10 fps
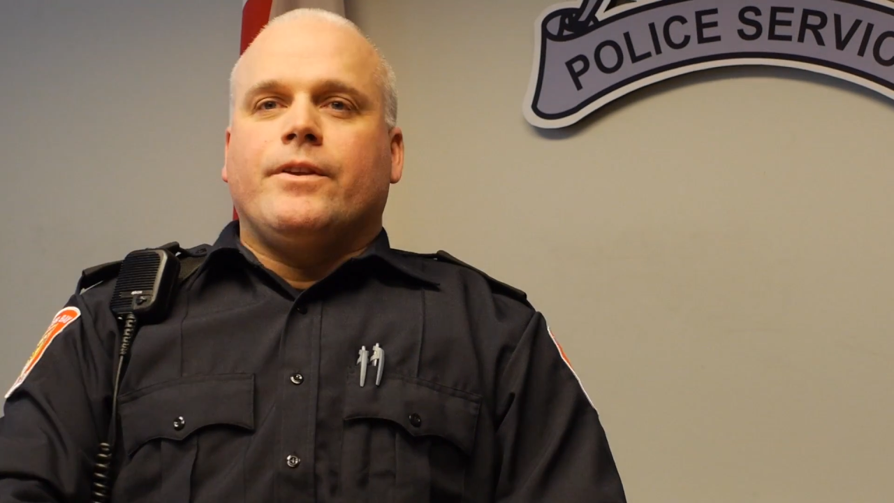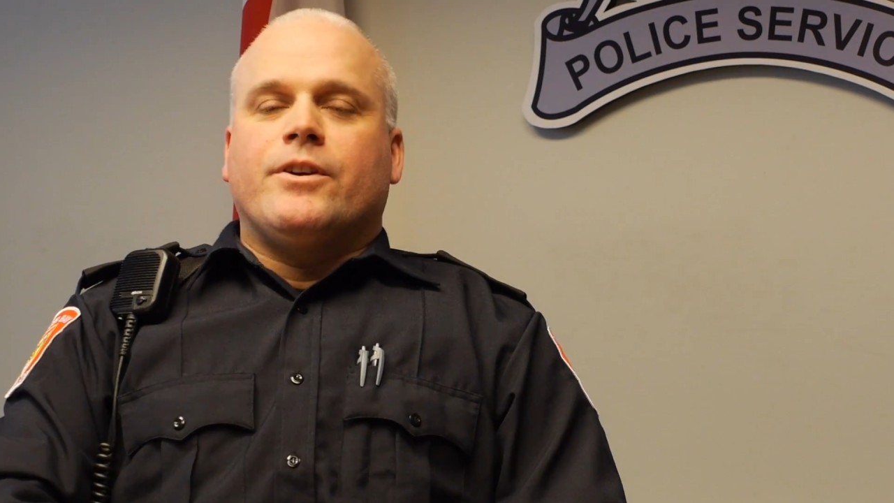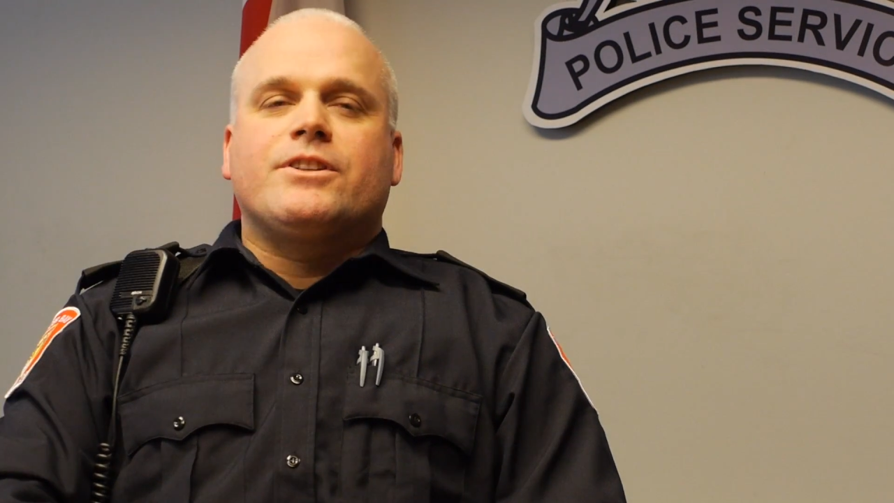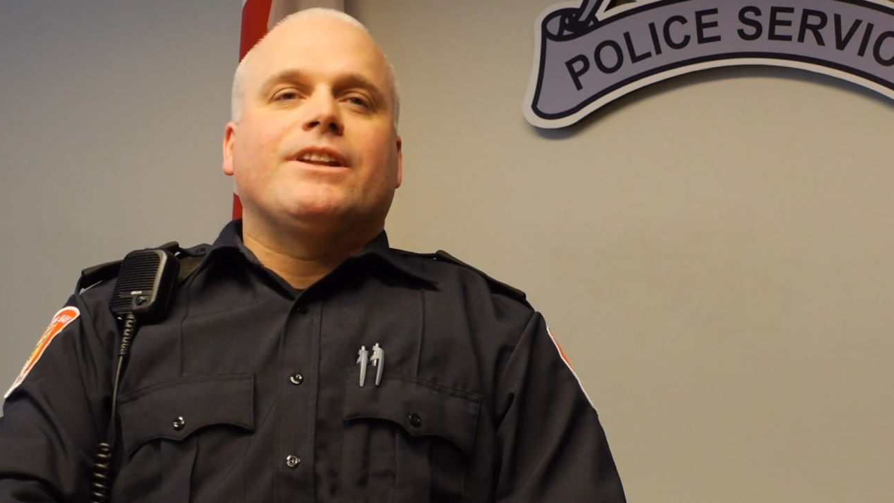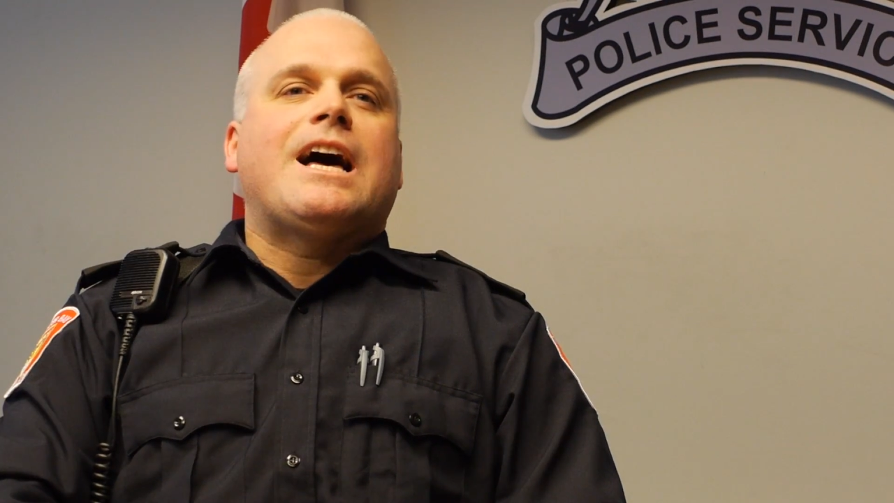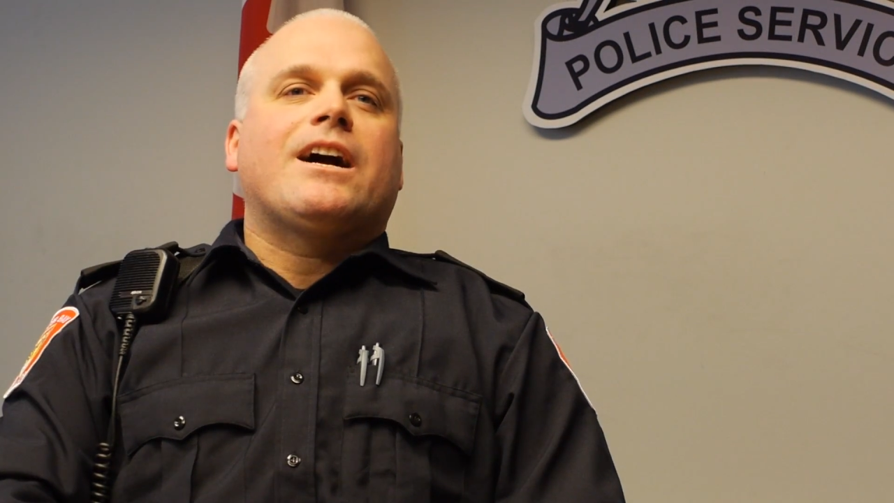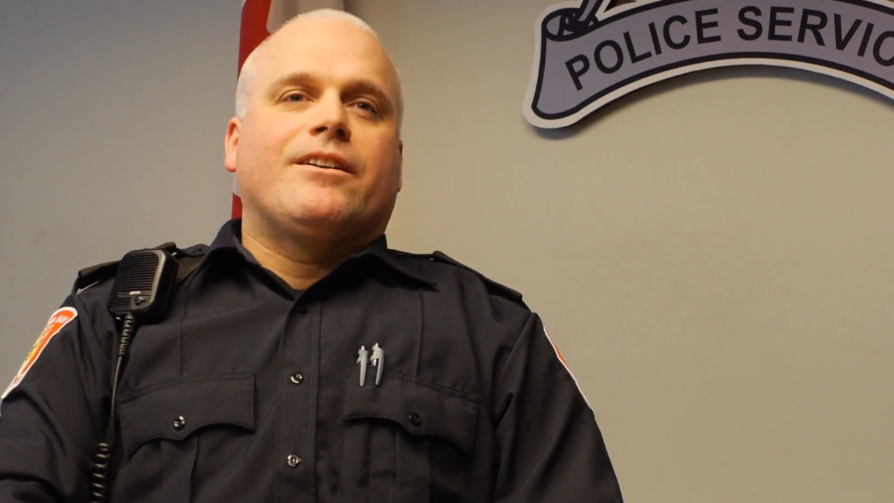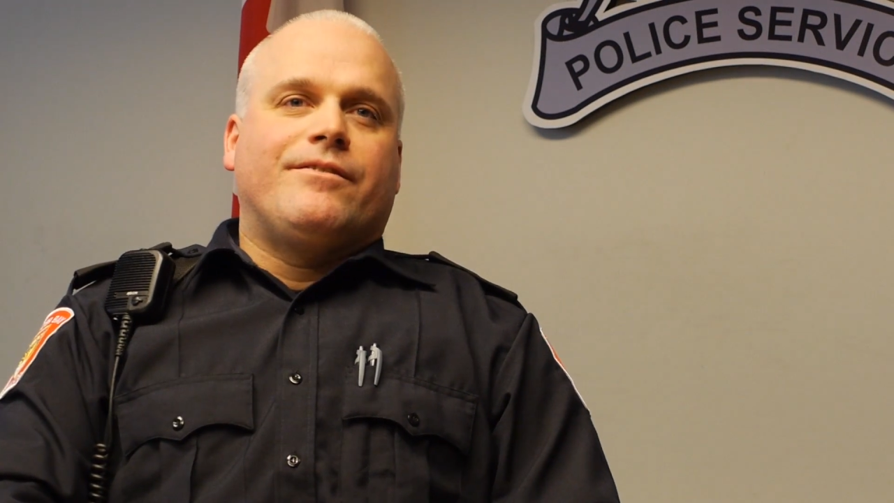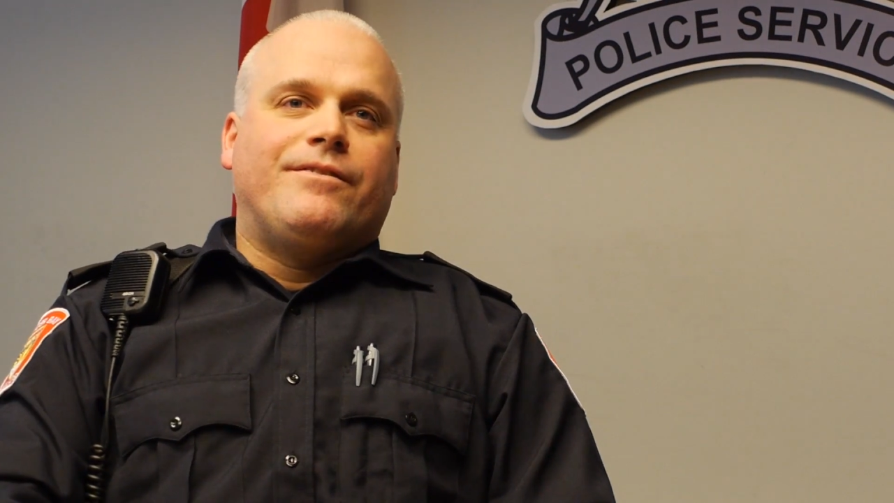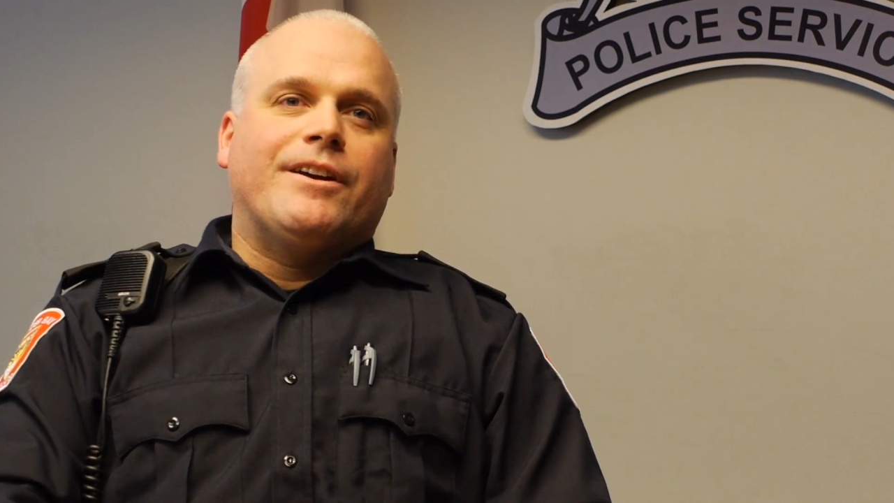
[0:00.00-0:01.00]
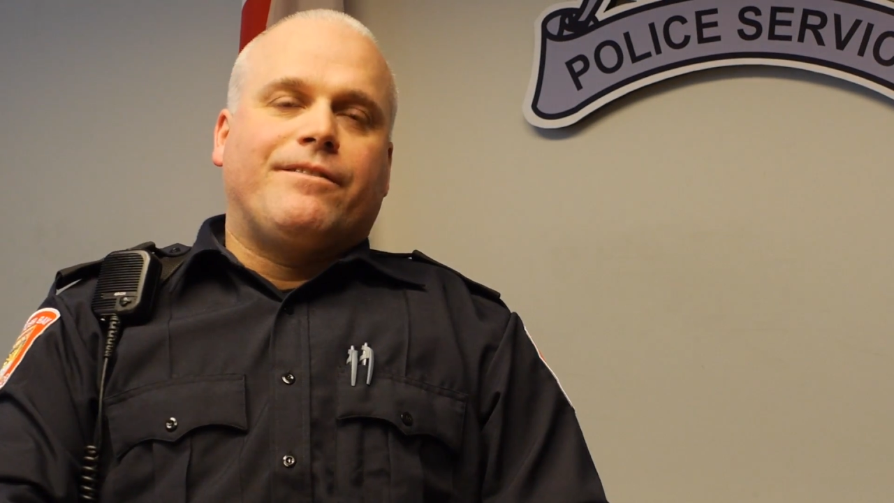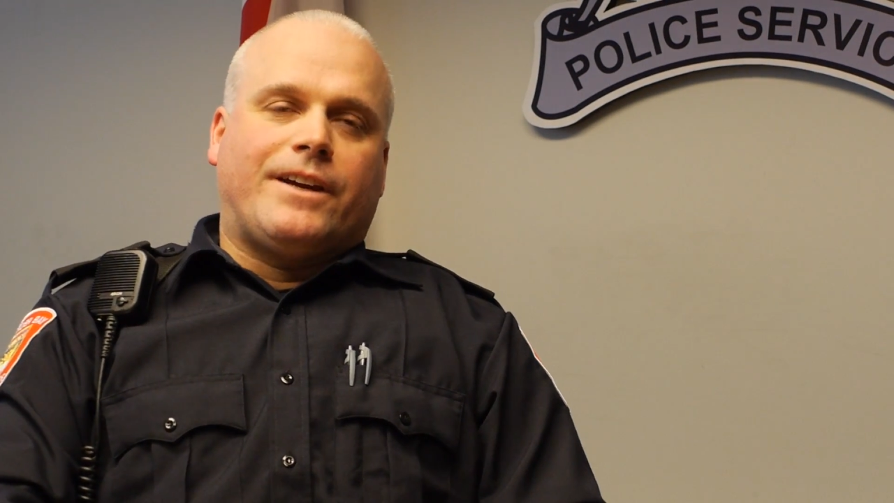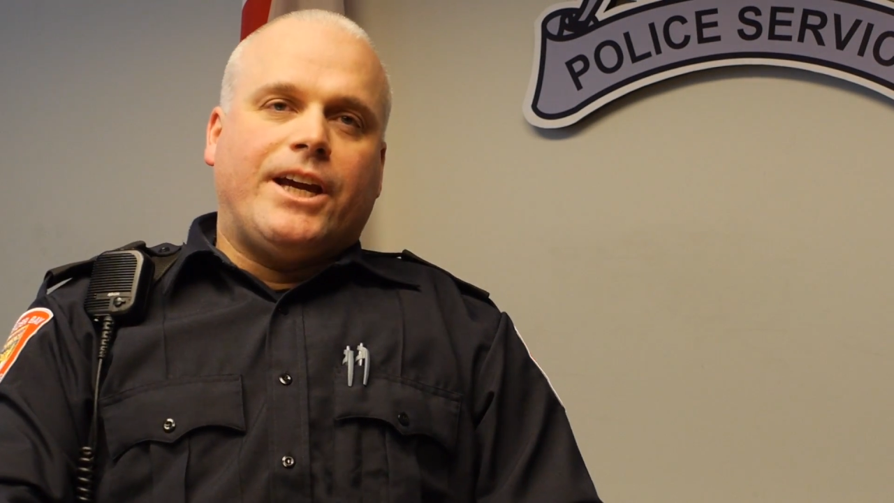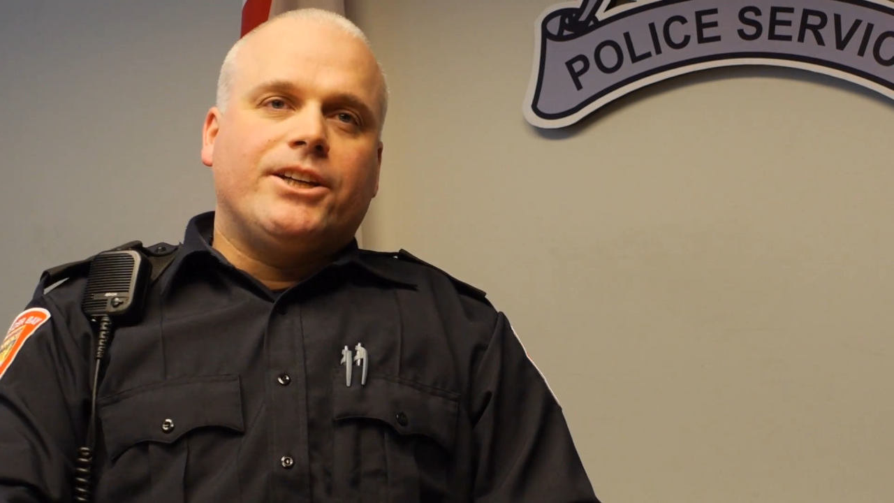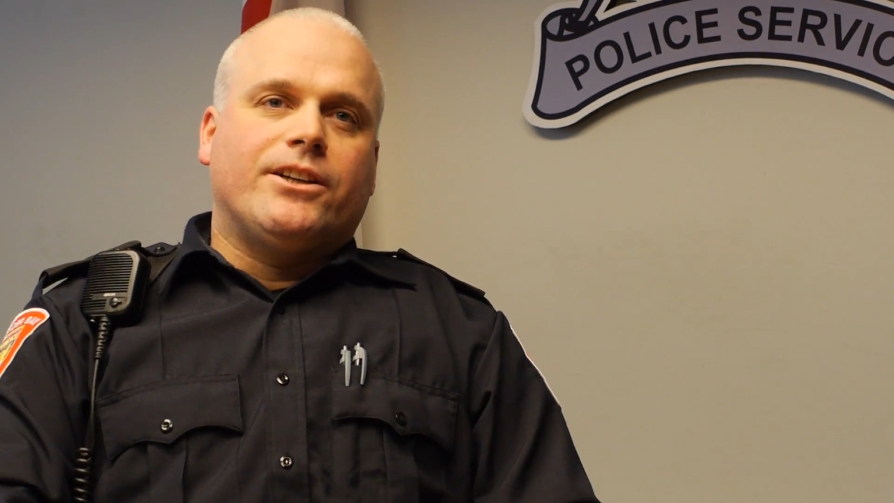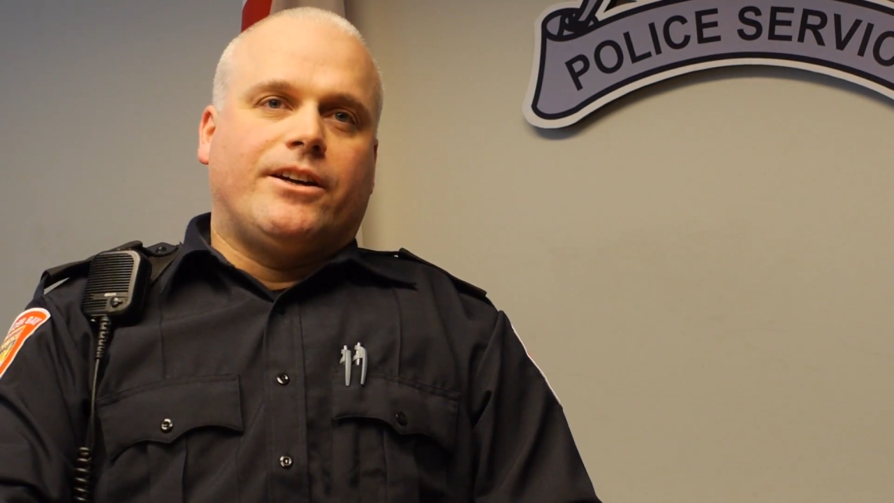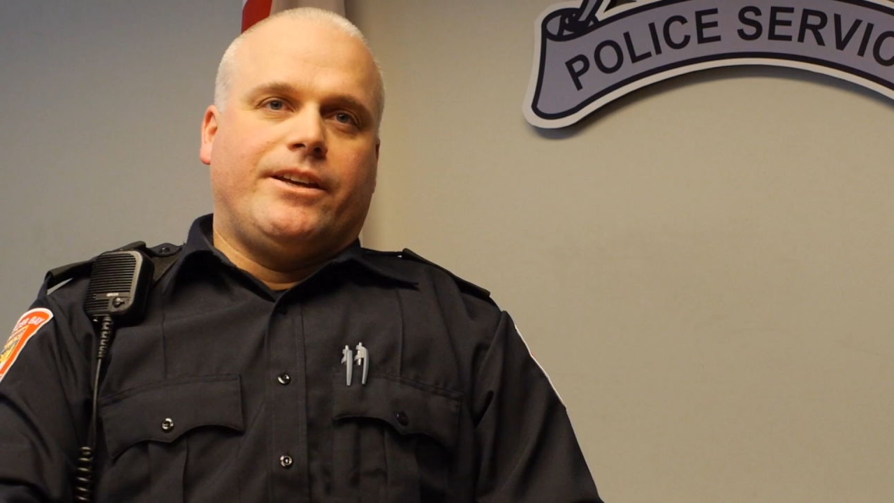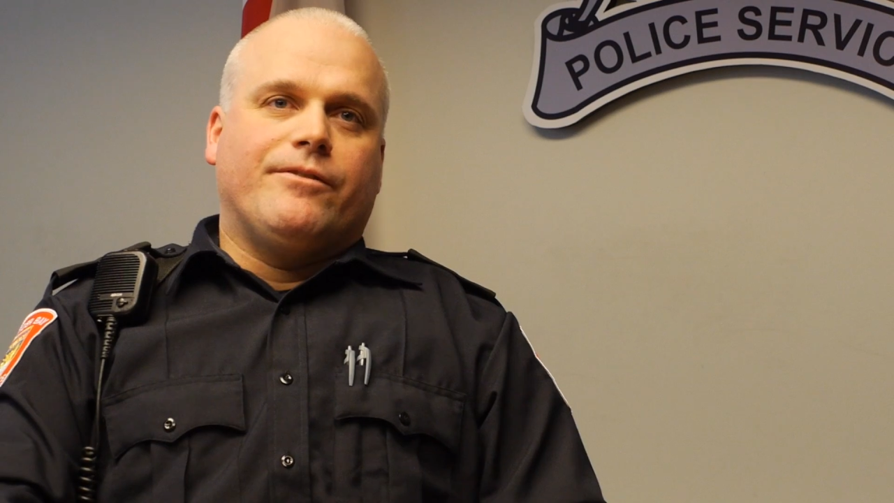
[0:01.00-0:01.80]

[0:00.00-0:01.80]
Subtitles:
There's a lack of verification on the